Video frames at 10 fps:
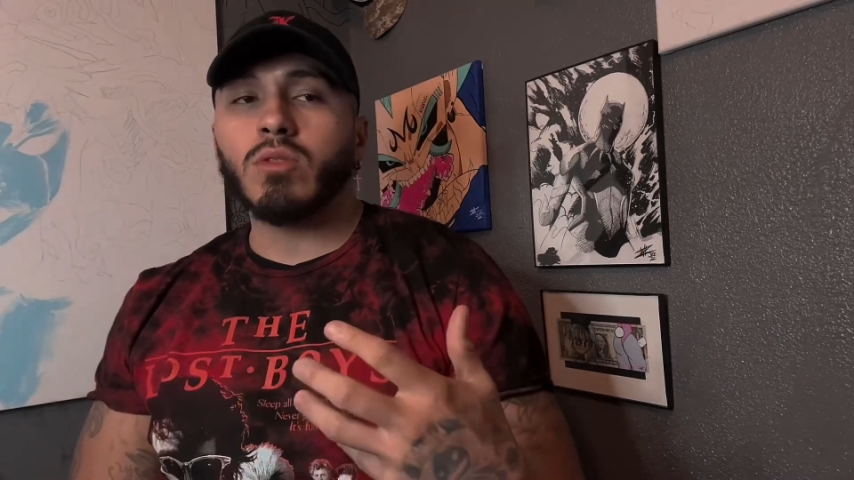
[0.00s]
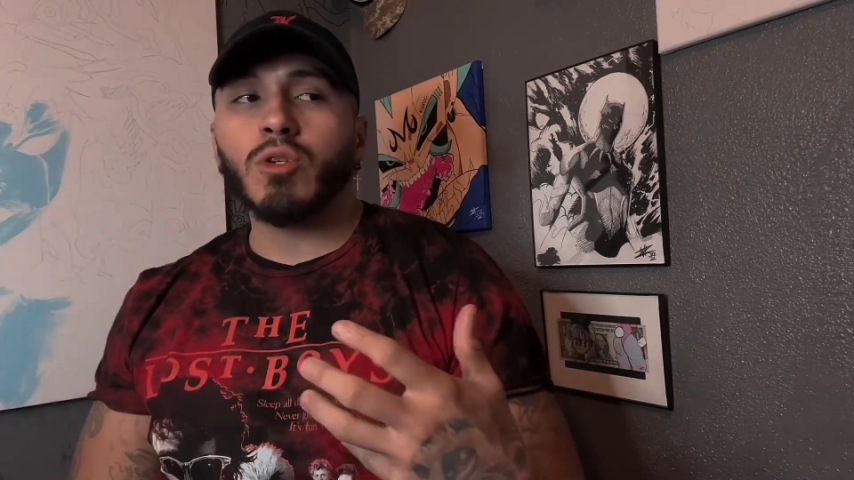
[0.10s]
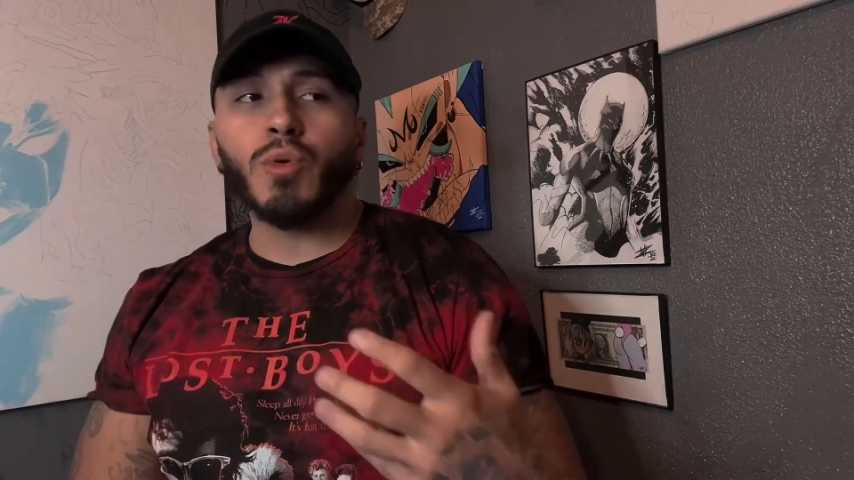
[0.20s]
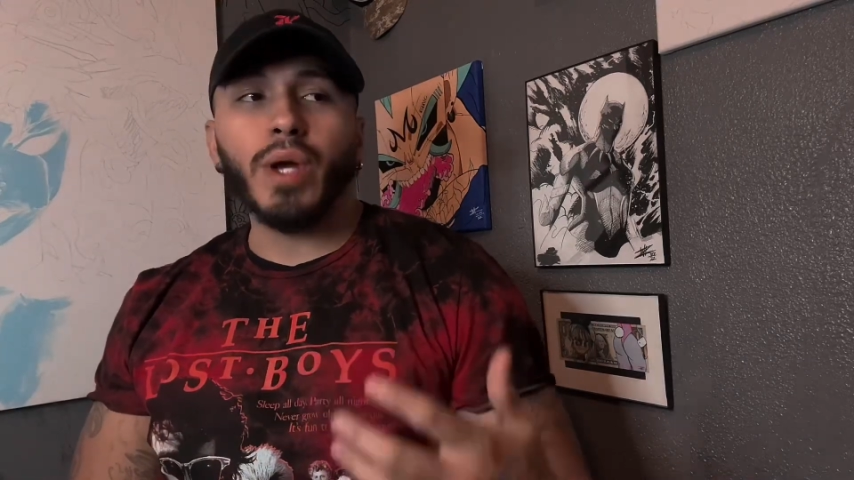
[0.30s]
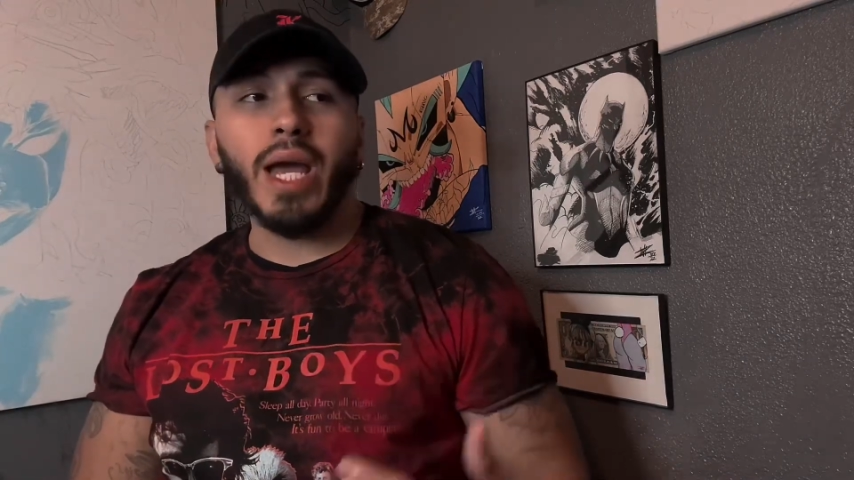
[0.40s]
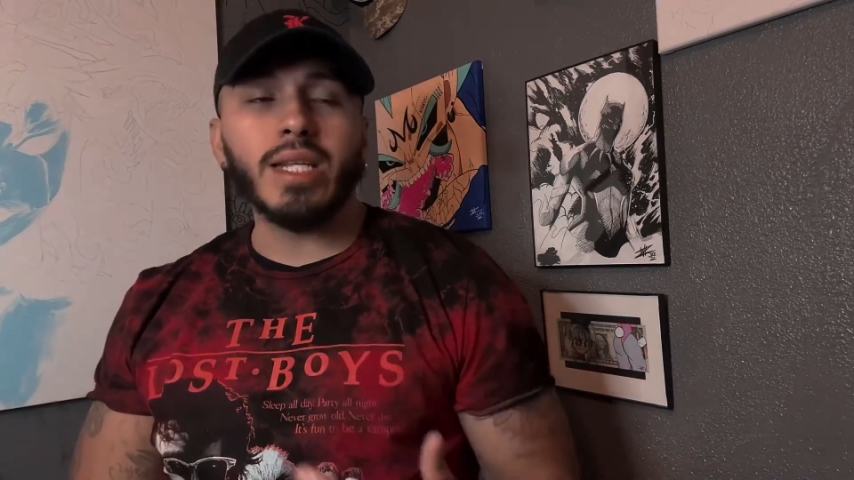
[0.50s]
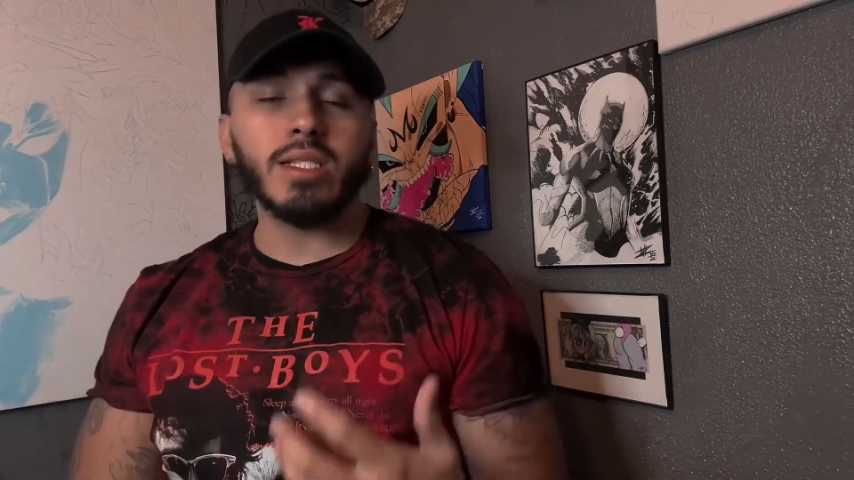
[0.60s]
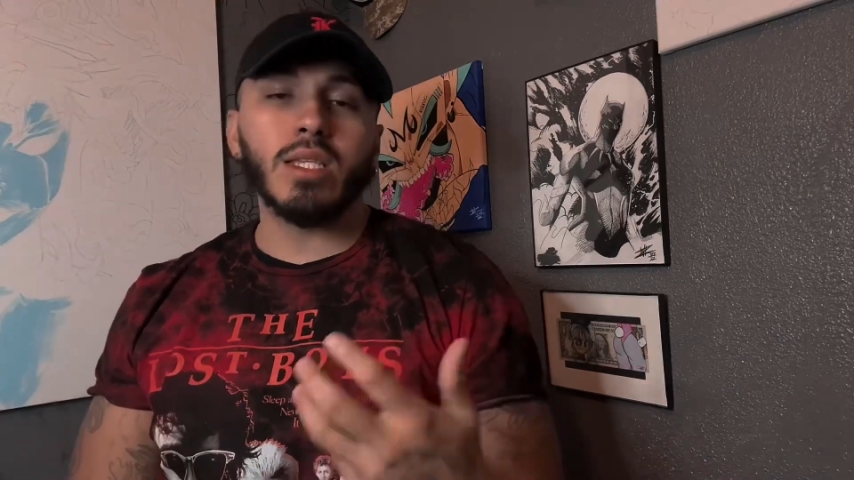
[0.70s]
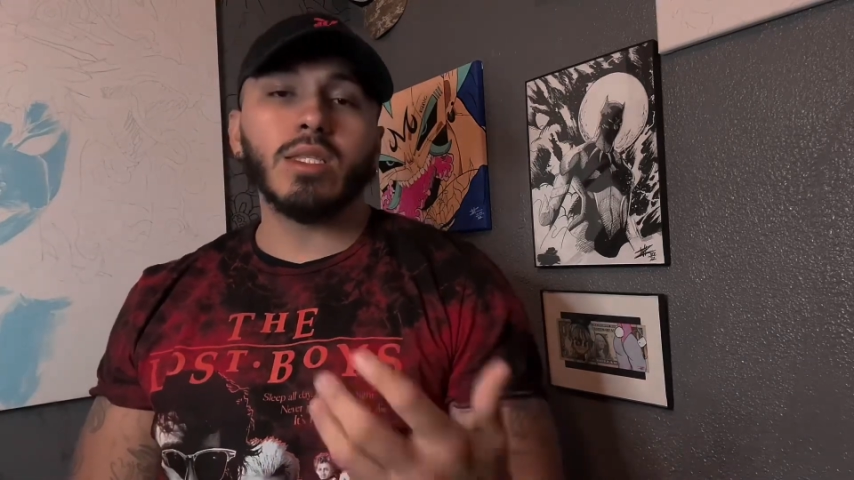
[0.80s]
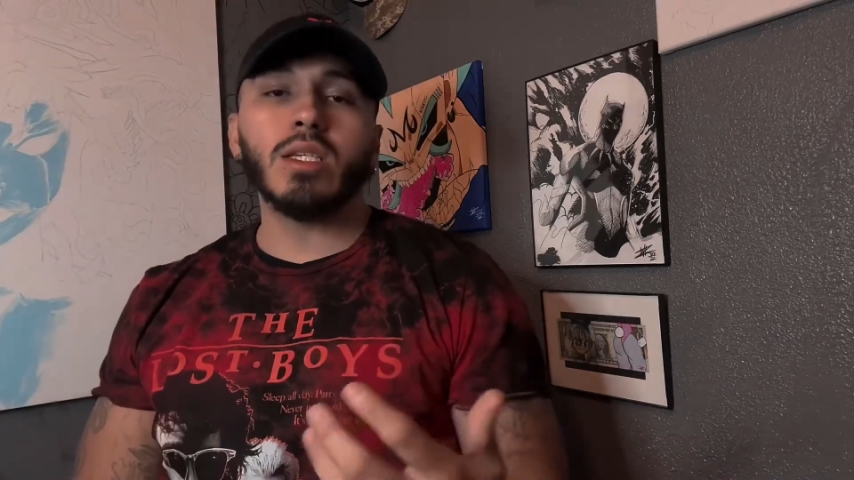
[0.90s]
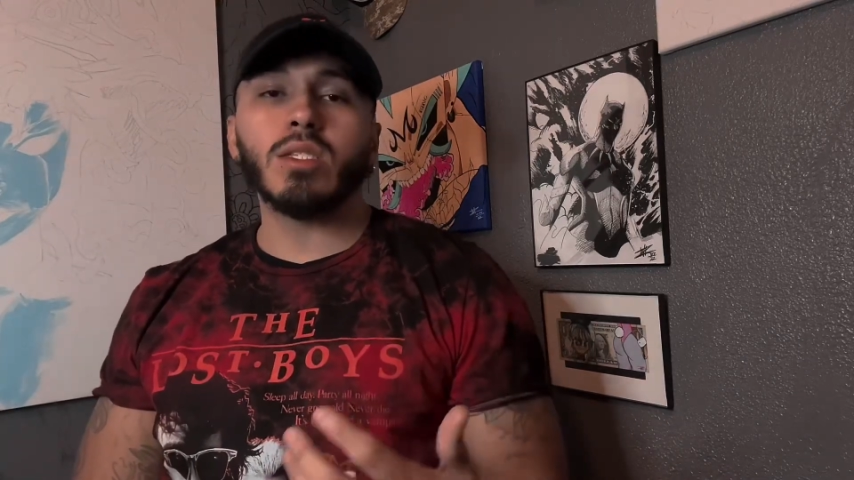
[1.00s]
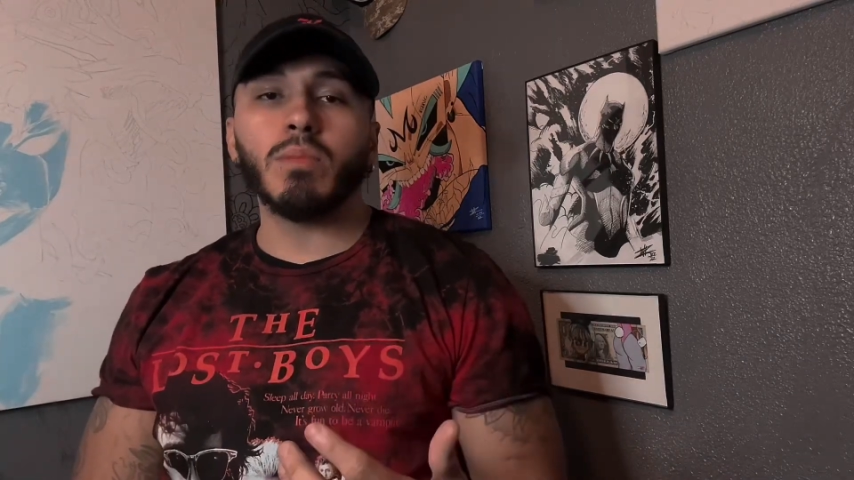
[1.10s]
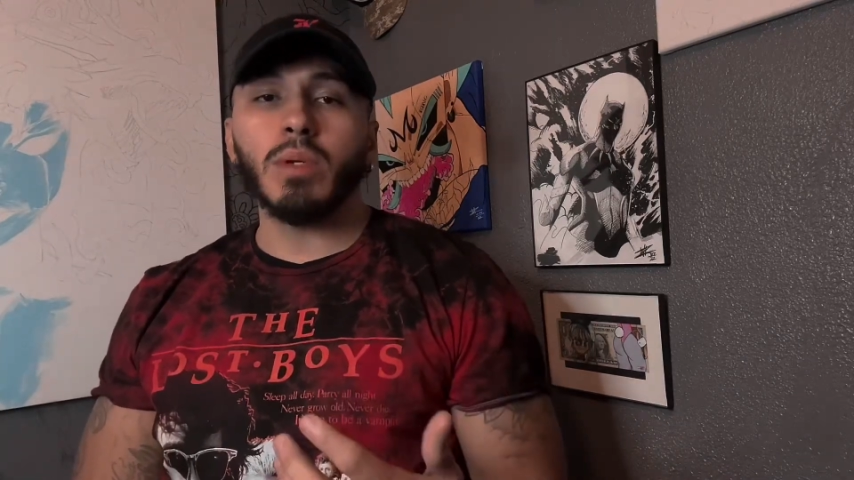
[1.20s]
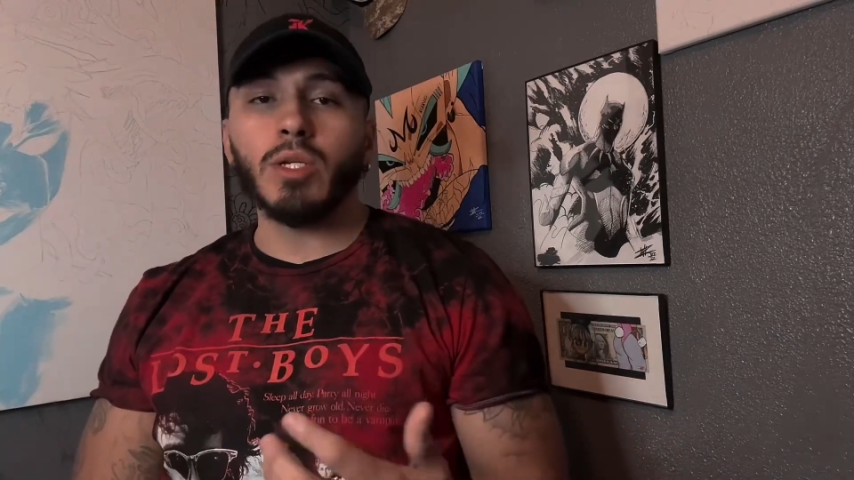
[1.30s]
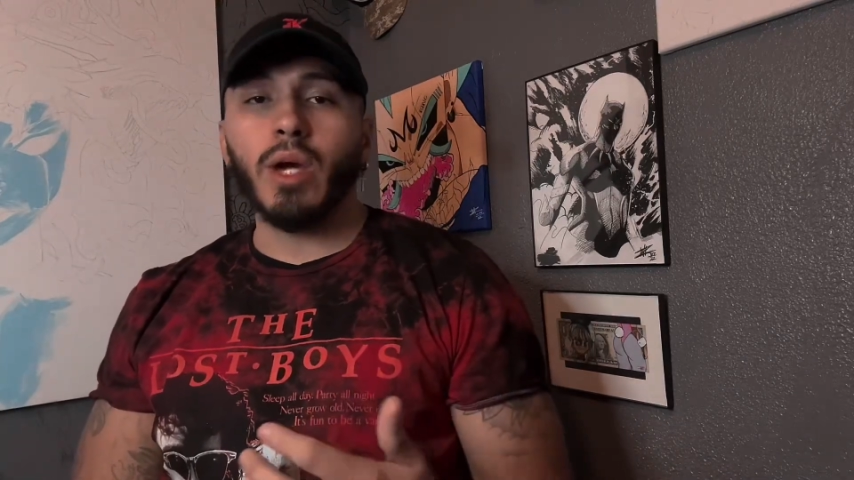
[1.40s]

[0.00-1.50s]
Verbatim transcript: created the discipline,